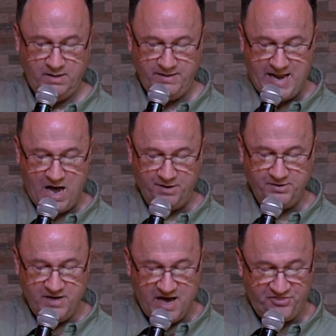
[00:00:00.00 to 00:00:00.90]
Now,
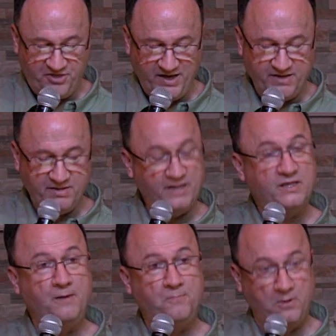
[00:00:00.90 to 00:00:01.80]
nothing that
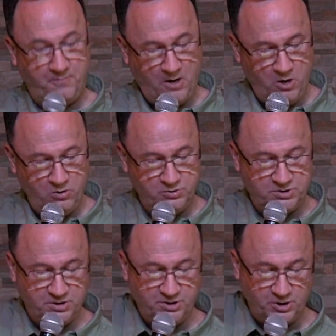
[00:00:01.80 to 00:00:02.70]
they propose
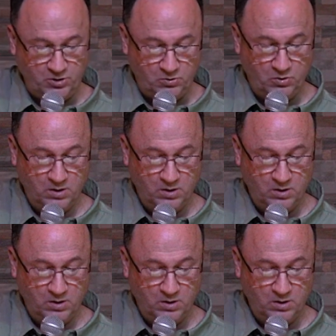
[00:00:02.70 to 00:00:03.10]
to do